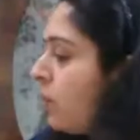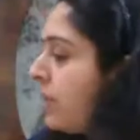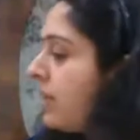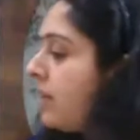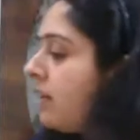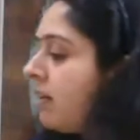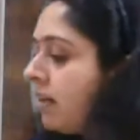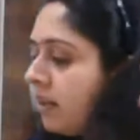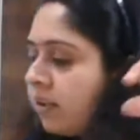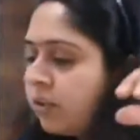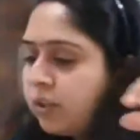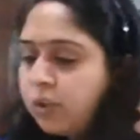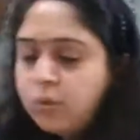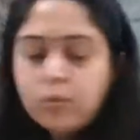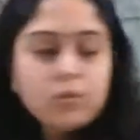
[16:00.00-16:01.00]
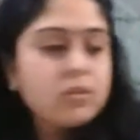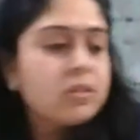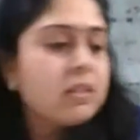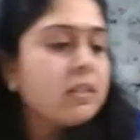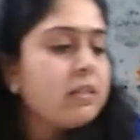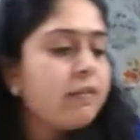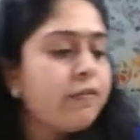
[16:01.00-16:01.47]
we can use
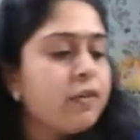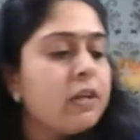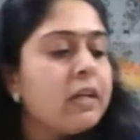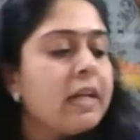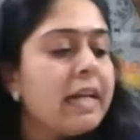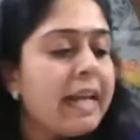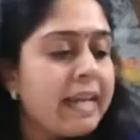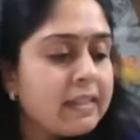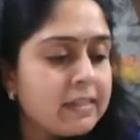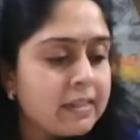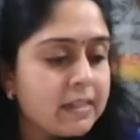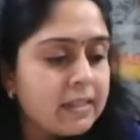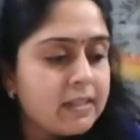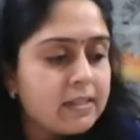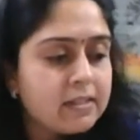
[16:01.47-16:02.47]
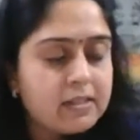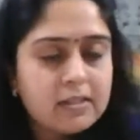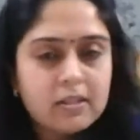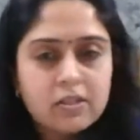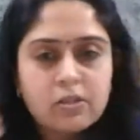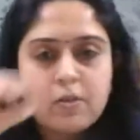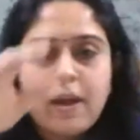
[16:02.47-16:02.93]
different laces.
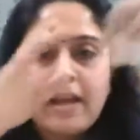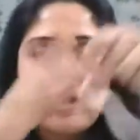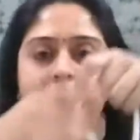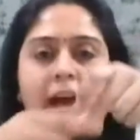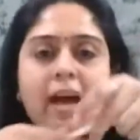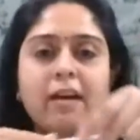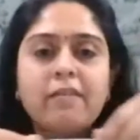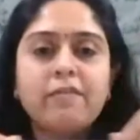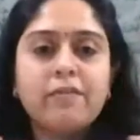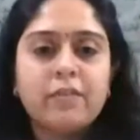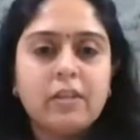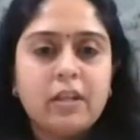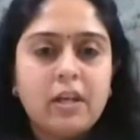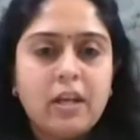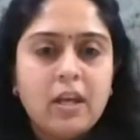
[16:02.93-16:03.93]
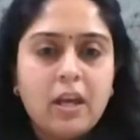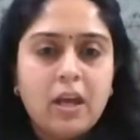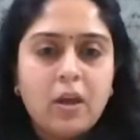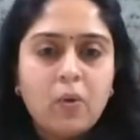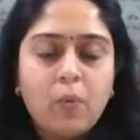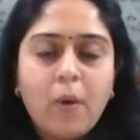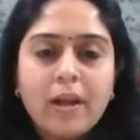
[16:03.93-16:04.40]
So I have
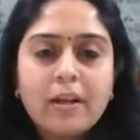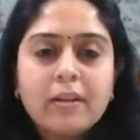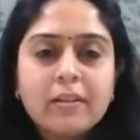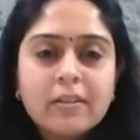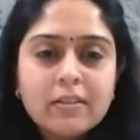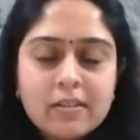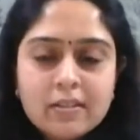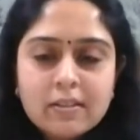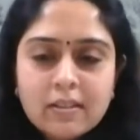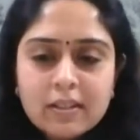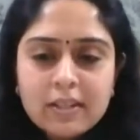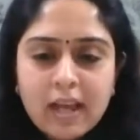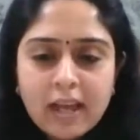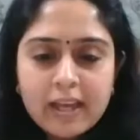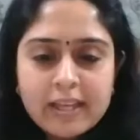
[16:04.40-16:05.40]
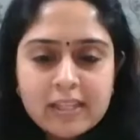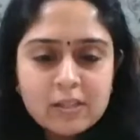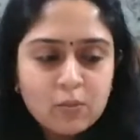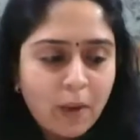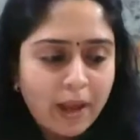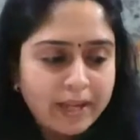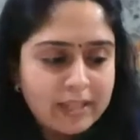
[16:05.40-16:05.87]
one
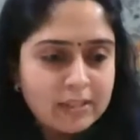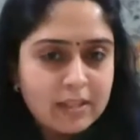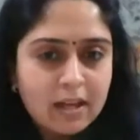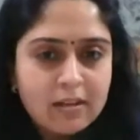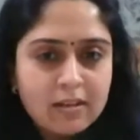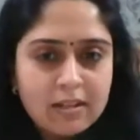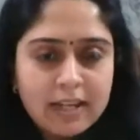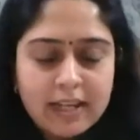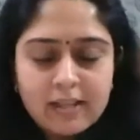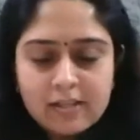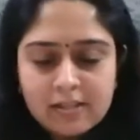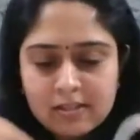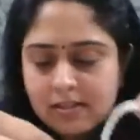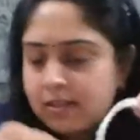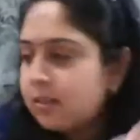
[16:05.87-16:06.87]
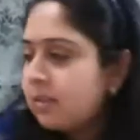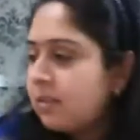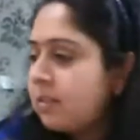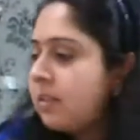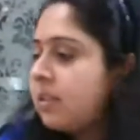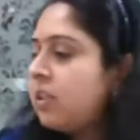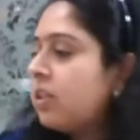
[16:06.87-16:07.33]
nice white color lace.
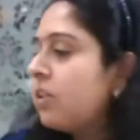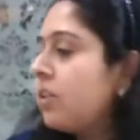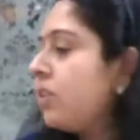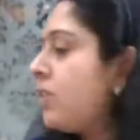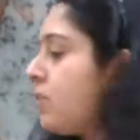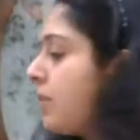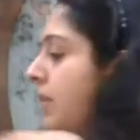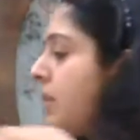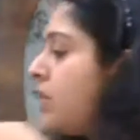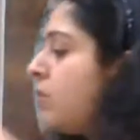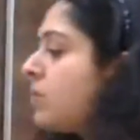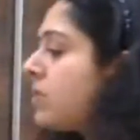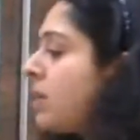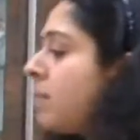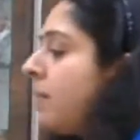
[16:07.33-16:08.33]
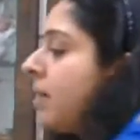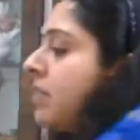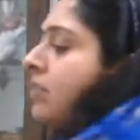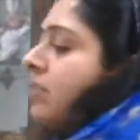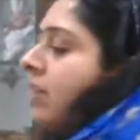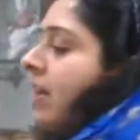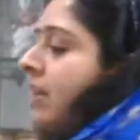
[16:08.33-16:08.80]
You can use some
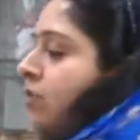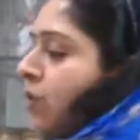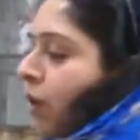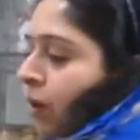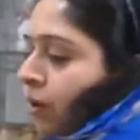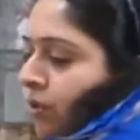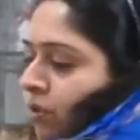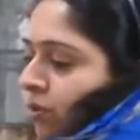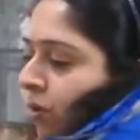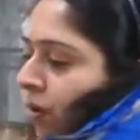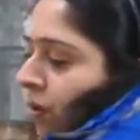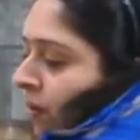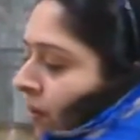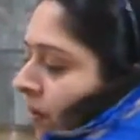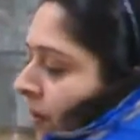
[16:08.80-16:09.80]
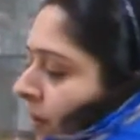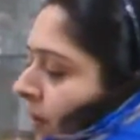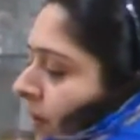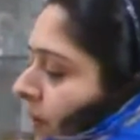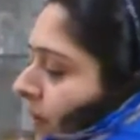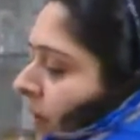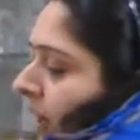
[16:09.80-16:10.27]
other threads also.
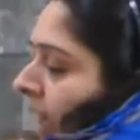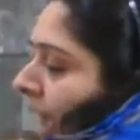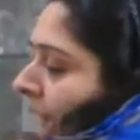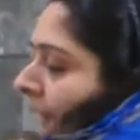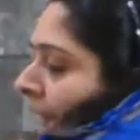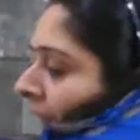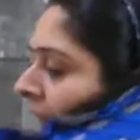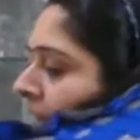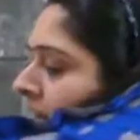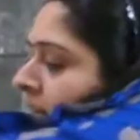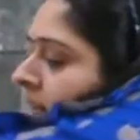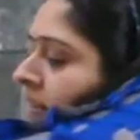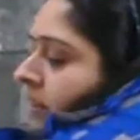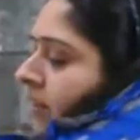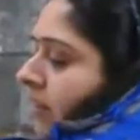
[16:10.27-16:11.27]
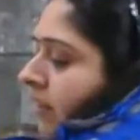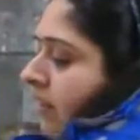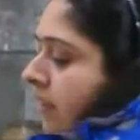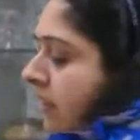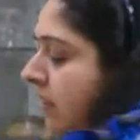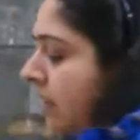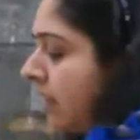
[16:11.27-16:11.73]

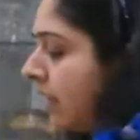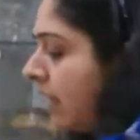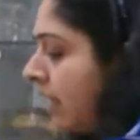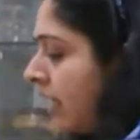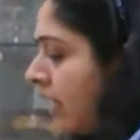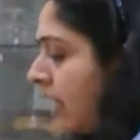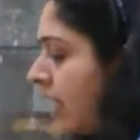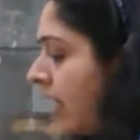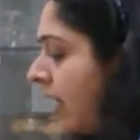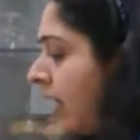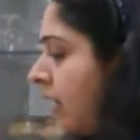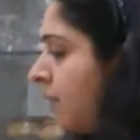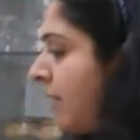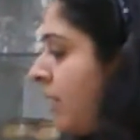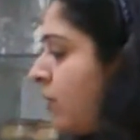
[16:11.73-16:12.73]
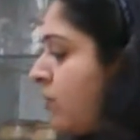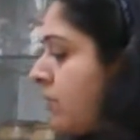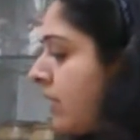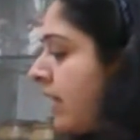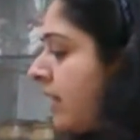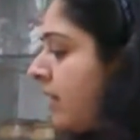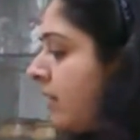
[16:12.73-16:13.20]
And I'll be
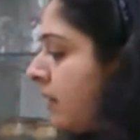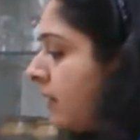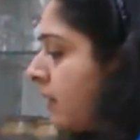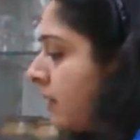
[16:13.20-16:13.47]
using